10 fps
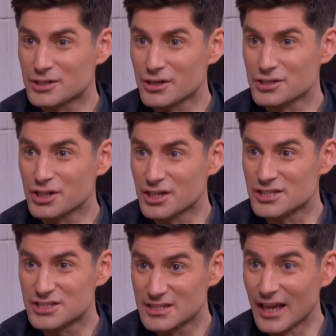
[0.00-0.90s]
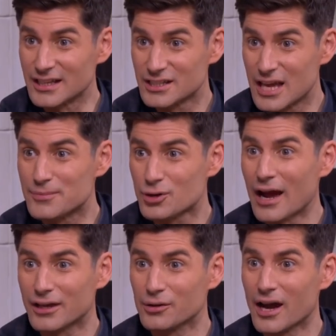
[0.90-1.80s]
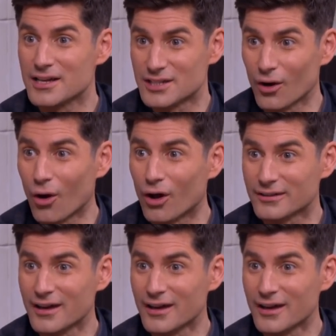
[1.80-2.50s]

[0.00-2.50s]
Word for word: sure she can like keep track of you guys at all